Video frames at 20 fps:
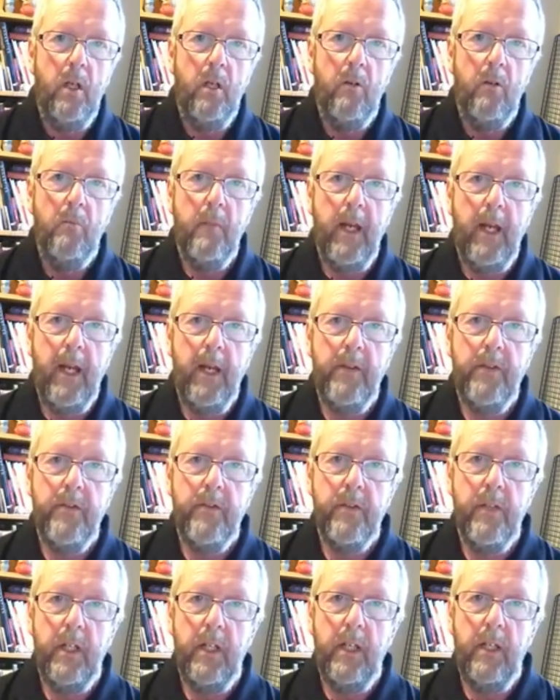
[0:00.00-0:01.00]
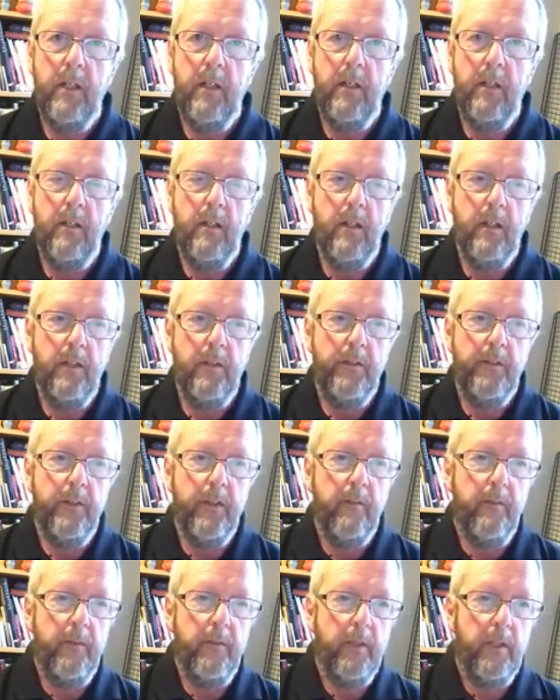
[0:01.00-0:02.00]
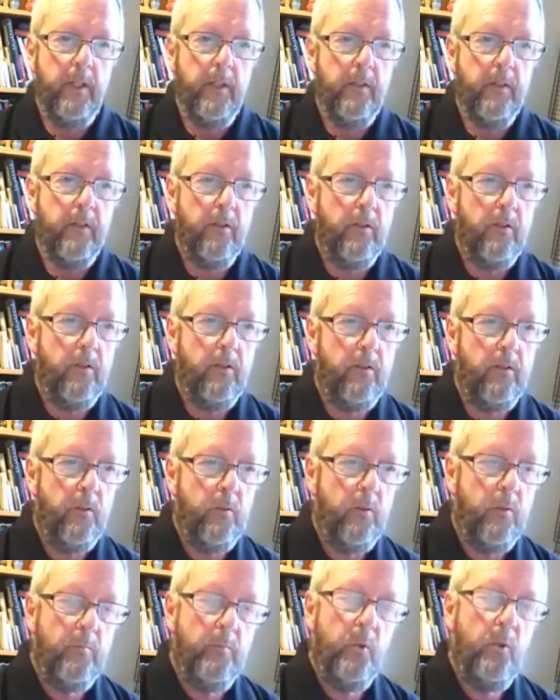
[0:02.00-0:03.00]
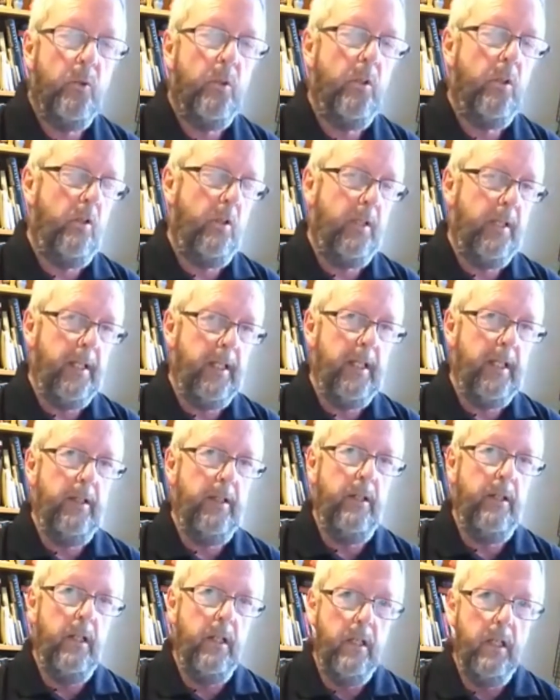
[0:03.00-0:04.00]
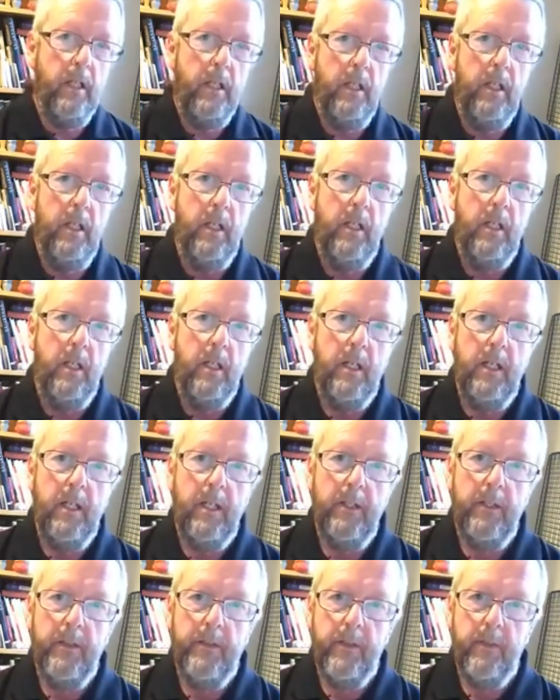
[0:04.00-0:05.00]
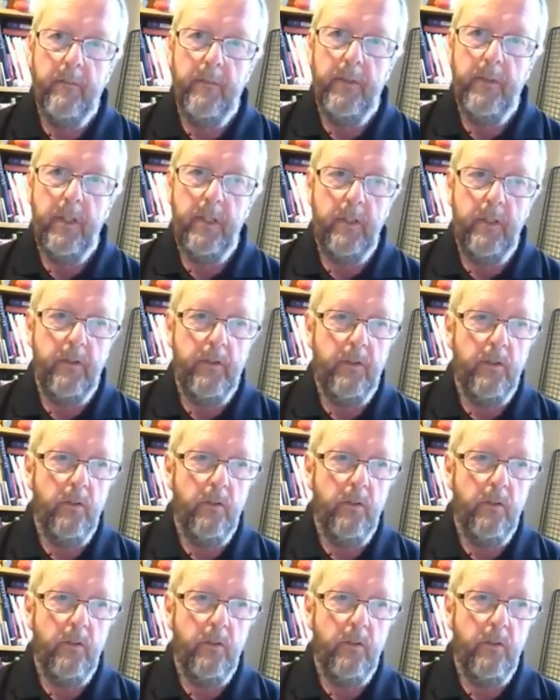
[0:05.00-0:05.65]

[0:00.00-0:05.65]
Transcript: mash in and something to do a boil in and something to